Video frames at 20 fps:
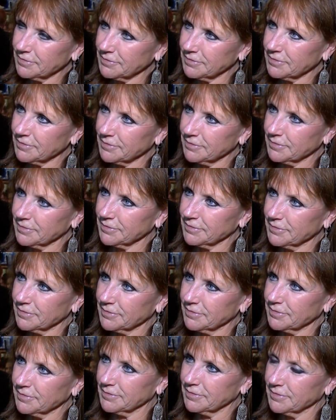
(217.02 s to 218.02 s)
such an
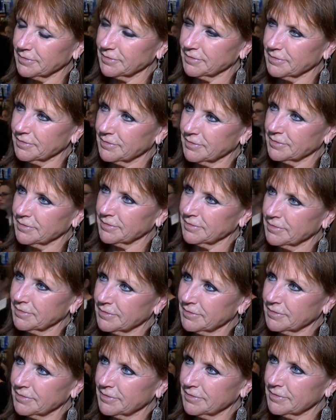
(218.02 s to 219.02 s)
issue even
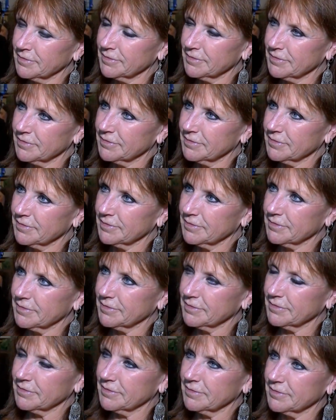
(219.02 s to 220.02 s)
today? We're
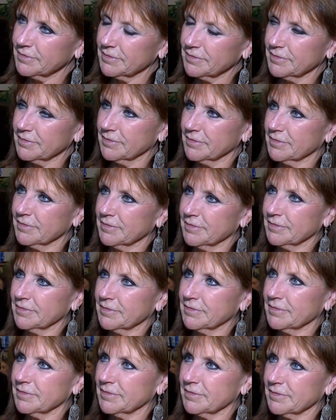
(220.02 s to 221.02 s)
in
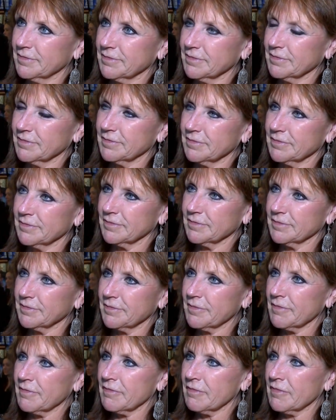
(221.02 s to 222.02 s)
2018 right now.
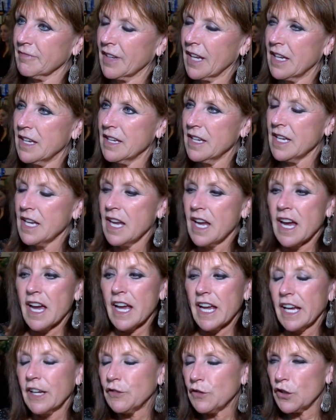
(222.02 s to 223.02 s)

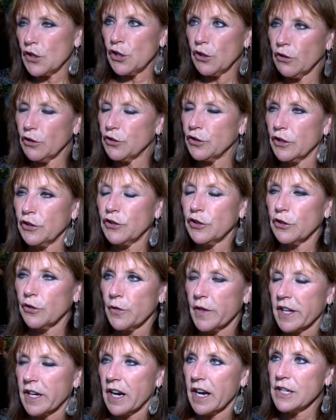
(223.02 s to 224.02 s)
It's a huge issue
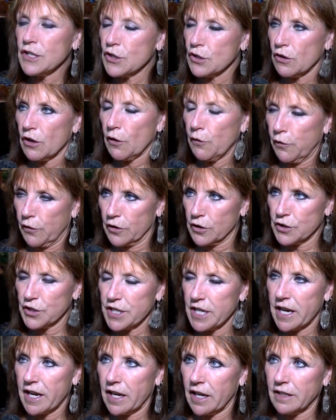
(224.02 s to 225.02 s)
that I saw
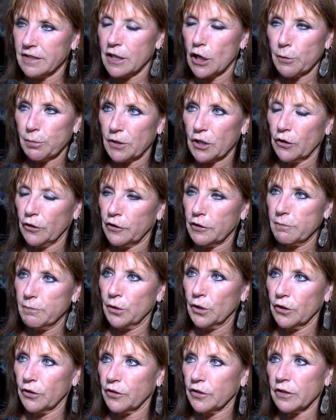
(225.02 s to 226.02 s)
firsthand, up close and
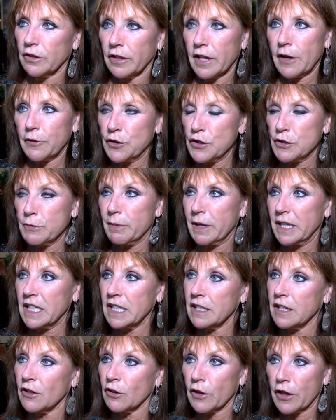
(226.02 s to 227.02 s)
personal. After spending
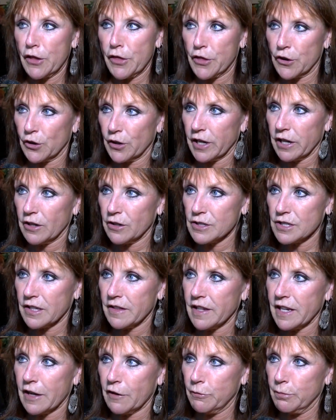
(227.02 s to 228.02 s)
nearly 30 years in
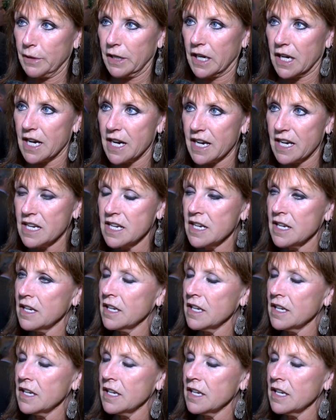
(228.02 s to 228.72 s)
the FBI,